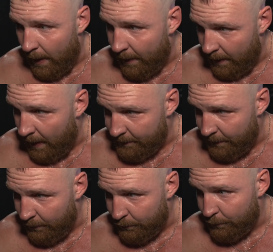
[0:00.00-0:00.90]
a lot of
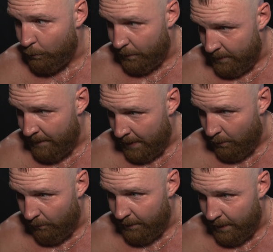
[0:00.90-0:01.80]
cocktails with
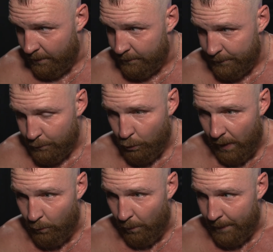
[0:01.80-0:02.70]
Tamina over the years.
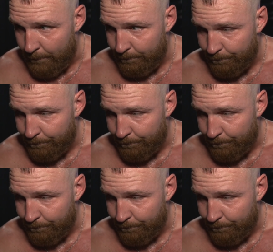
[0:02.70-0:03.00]
Great woman.